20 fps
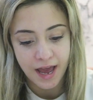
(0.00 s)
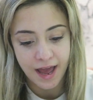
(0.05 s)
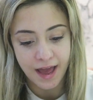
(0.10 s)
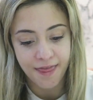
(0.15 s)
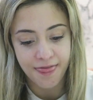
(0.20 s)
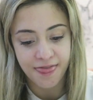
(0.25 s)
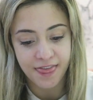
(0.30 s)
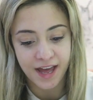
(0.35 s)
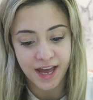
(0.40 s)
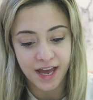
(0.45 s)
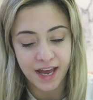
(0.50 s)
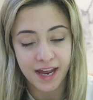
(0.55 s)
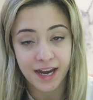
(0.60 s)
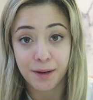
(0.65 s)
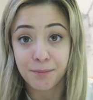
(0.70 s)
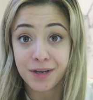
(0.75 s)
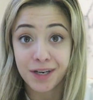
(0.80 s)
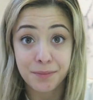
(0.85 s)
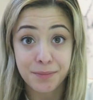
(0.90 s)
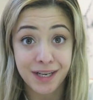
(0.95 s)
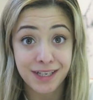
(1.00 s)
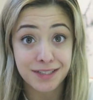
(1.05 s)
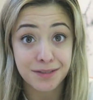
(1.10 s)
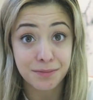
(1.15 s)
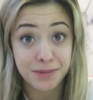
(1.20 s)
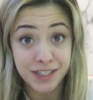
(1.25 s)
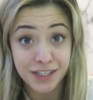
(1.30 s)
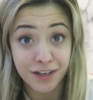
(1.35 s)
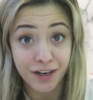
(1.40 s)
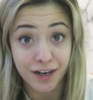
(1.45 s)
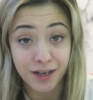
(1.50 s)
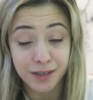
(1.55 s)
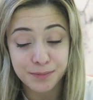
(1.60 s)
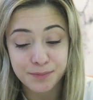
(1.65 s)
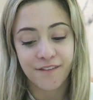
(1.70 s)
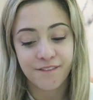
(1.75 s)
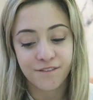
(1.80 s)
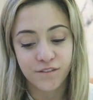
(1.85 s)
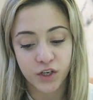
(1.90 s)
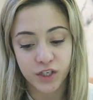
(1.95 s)
and then I'm gonna make some dinner.
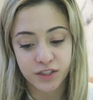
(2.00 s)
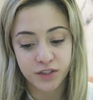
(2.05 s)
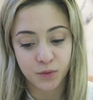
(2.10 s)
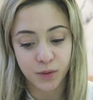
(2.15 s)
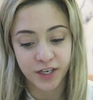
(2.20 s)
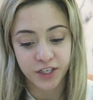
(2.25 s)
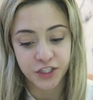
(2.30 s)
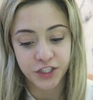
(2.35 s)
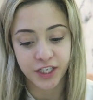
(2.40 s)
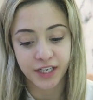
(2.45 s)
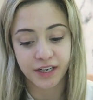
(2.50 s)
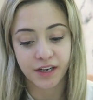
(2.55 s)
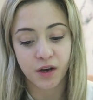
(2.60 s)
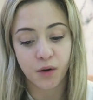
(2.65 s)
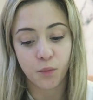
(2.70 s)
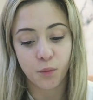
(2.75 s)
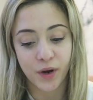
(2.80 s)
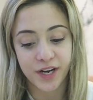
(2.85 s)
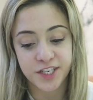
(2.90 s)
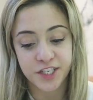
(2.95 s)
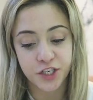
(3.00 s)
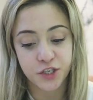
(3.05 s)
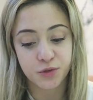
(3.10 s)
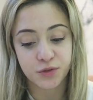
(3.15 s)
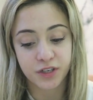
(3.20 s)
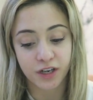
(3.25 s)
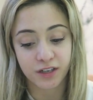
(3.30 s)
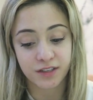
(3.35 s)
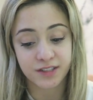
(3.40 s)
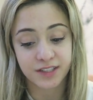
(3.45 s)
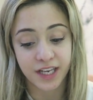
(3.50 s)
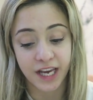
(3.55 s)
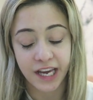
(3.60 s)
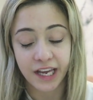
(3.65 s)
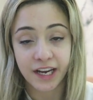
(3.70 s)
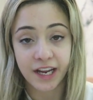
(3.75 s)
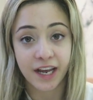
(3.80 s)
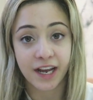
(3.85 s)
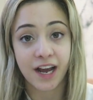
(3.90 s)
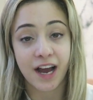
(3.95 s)
First question, when did you start
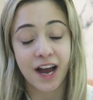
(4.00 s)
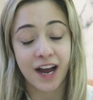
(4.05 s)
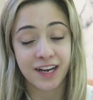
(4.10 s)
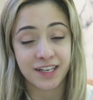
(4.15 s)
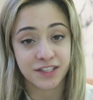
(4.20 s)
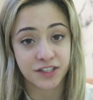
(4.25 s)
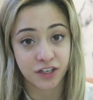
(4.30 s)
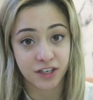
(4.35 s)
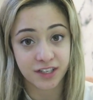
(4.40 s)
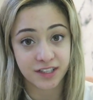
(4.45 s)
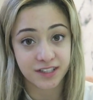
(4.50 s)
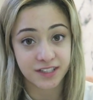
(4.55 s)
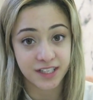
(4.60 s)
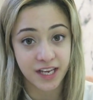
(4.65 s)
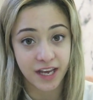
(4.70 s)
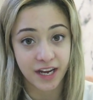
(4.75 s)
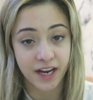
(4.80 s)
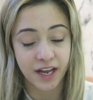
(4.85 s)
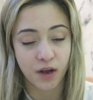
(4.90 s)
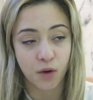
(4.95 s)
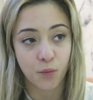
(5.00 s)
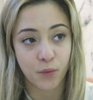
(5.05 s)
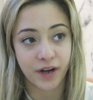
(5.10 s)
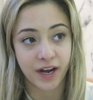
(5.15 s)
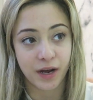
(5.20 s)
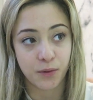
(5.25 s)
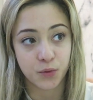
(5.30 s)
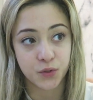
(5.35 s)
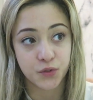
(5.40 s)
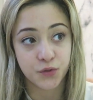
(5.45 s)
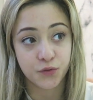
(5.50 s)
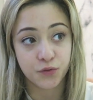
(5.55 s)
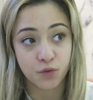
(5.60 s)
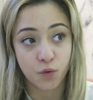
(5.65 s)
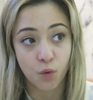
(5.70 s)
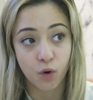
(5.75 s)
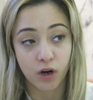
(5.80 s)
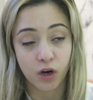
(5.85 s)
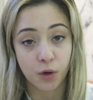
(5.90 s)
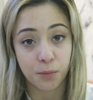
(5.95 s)
skating? I started skating when I was
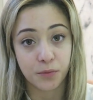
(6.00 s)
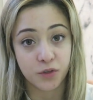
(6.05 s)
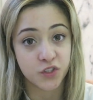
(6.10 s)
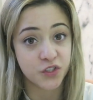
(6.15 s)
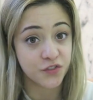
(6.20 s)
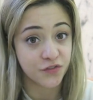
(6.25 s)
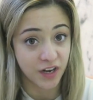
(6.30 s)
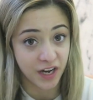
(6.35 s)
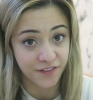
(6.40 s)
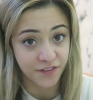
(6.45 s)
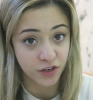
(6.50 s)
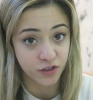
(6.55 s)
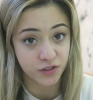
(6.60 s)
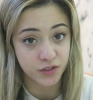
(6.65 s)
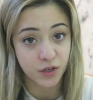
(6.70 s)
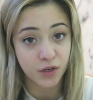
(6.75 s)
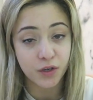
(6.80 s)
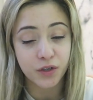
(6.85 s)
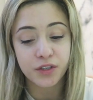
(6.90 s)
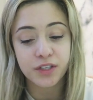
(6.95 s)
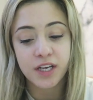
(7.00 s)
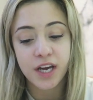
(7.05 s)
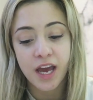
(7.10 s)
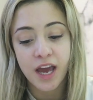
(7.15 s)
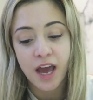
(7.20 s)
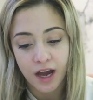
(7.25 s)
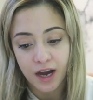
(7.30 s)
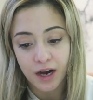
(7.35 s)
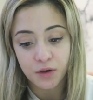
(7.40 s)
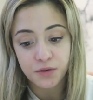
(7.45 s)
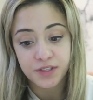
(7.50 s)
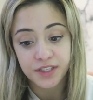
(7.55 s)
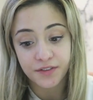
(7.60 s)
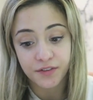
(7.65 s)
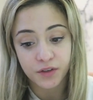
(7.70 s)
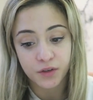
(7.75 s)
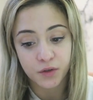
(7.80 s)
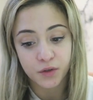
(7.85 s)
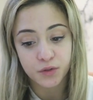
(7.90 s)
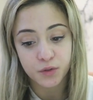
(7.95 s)
four, almost five years old. How
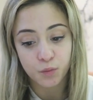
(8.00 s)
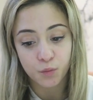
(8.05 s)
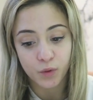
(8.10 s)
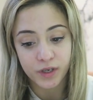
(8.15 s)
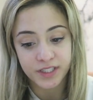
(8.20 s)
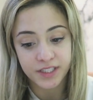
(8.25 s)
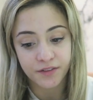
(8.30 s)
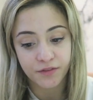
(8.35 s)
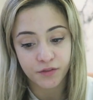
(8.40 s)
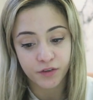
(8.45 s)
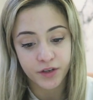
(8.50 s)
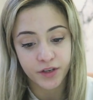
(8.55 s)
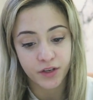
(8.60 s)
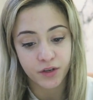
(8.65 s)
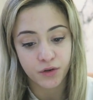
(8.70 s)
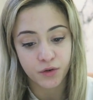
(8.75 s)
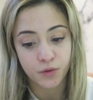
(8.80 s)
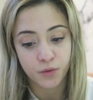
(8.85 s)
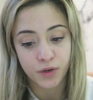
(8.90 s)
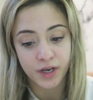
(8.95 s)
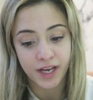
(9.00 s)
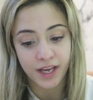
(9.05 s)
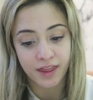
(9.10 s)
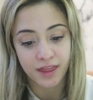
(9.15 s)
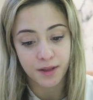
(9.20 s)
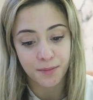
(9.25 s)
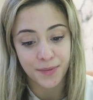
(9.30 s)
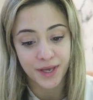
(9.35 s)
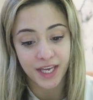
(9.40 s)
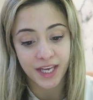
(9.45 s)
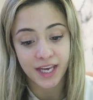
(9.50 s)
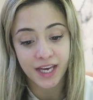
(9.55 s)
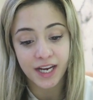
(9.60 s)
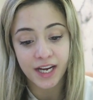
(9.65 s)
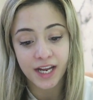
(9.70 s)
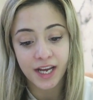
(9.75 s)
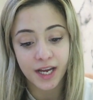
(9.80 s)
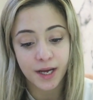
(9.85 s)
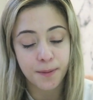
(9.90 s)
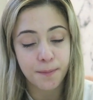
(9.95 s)
difficult was it for you in the
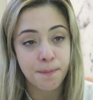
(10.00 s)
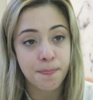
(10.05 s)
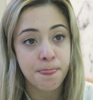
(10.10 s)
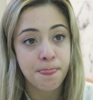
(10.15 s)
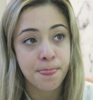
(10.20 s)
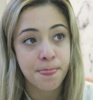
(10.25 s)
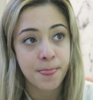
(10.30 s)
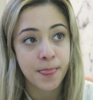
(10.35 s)
beginning?